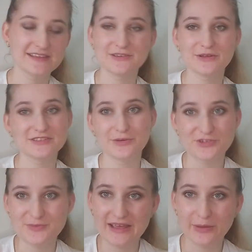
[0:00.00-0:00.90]
there's only so
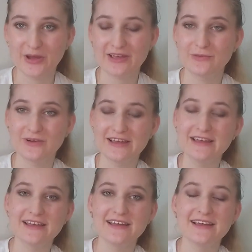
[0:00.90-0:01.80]
much makeup I can
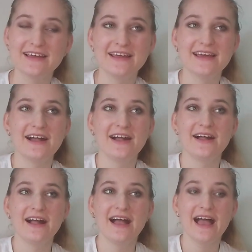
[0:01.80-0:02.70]
wear.
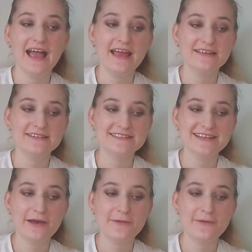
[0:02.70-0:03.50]
And